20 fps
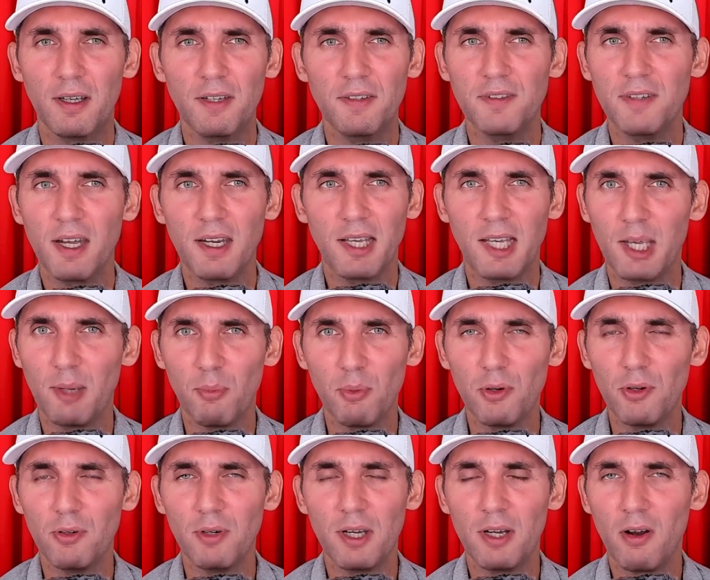It's not
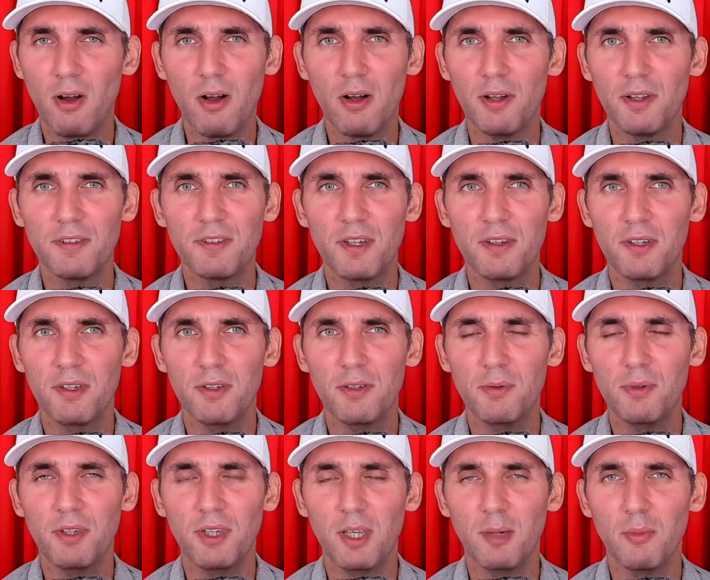Hebrew at all. It's nothing
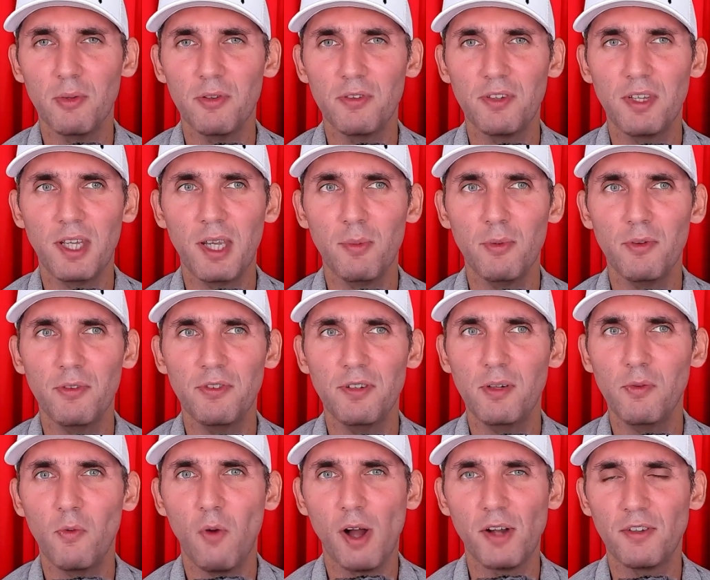to do with the Hebrews. The Hebrews
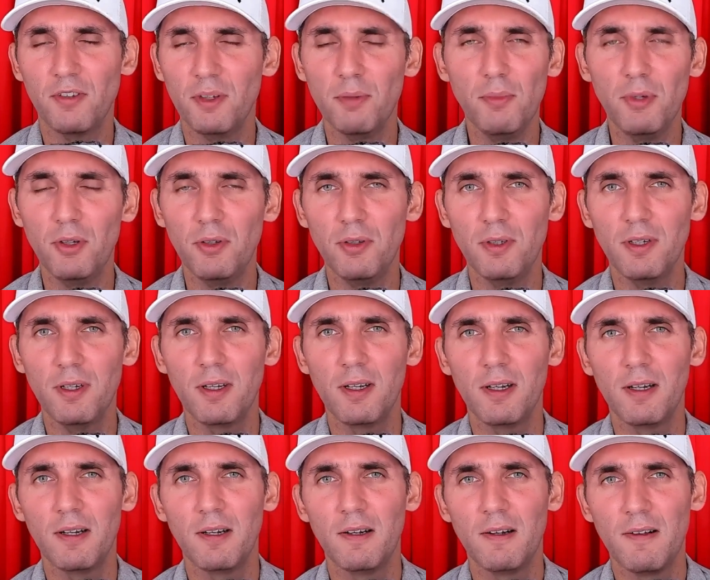didn't watch the moon.
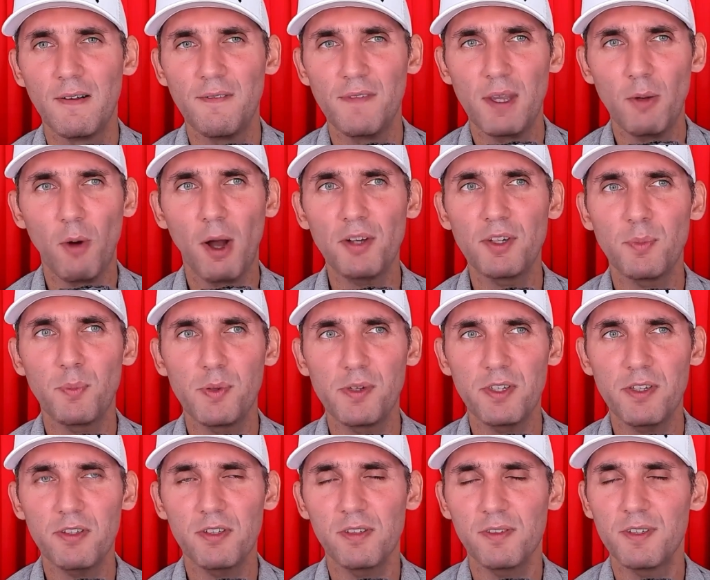They watched the
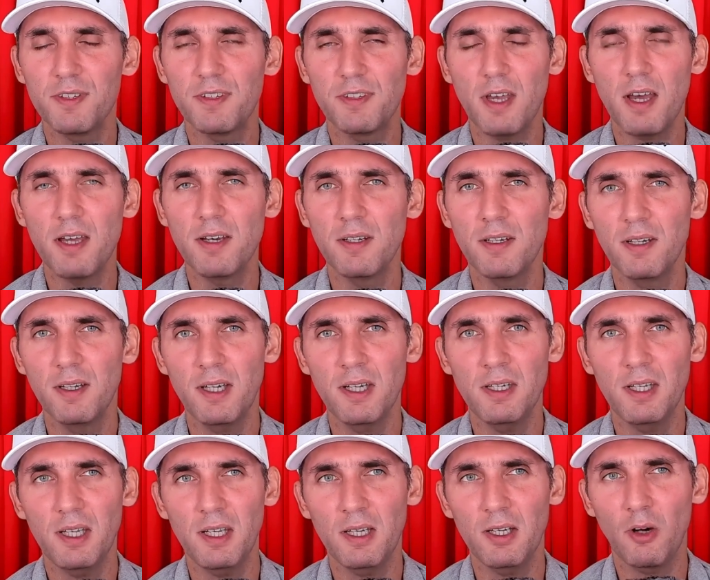position of the sun
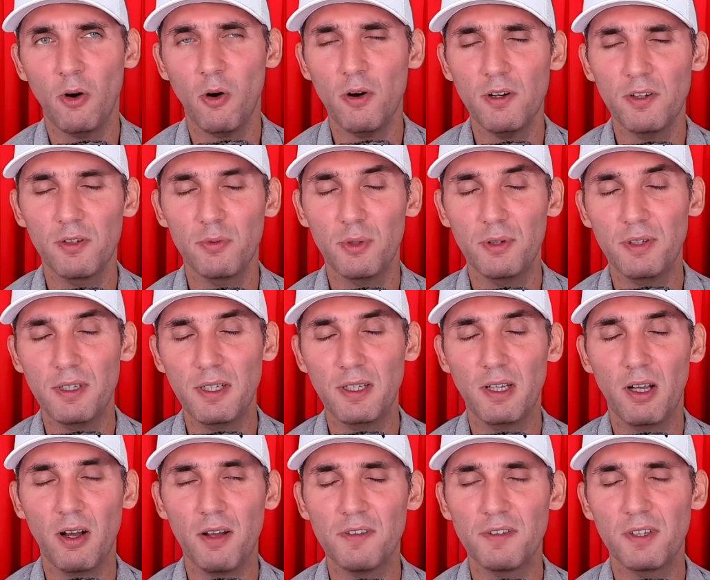in accordance with
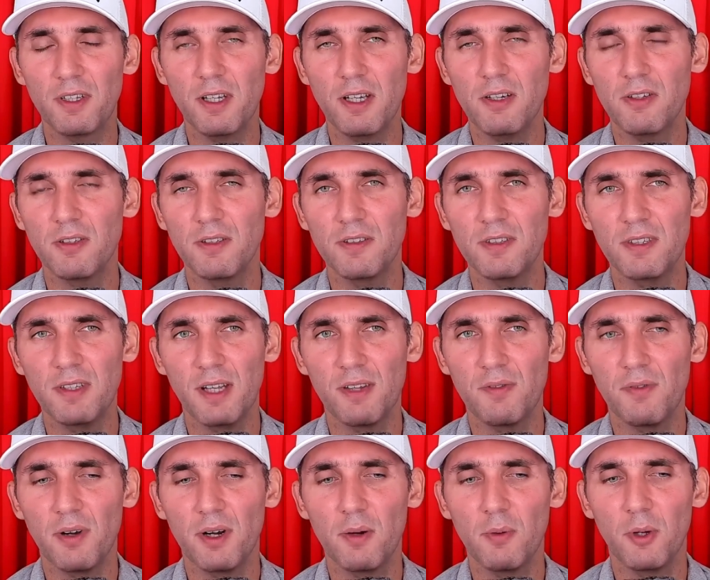the constellations, and
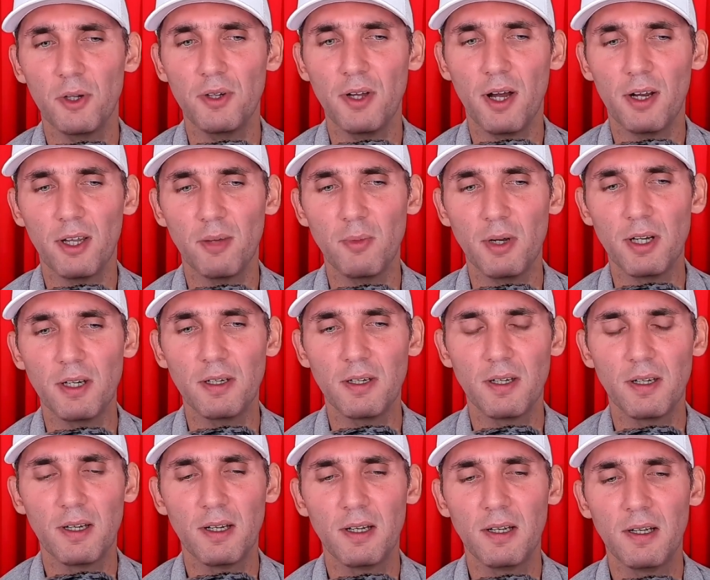that's very well
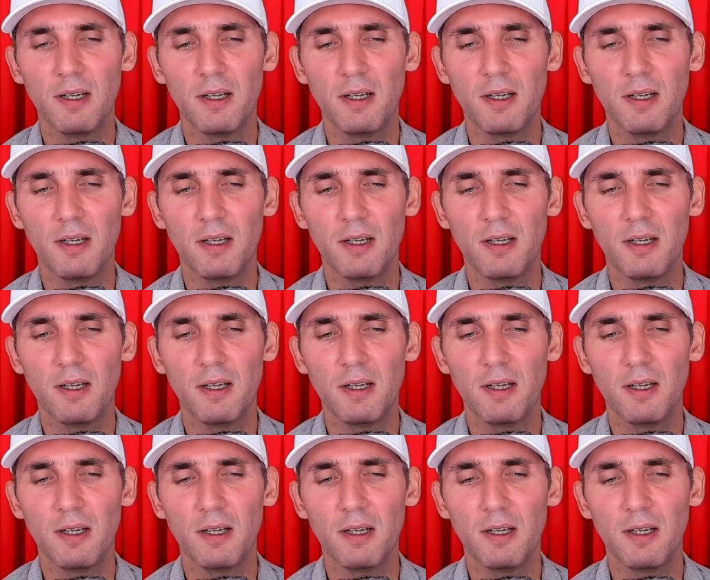documented.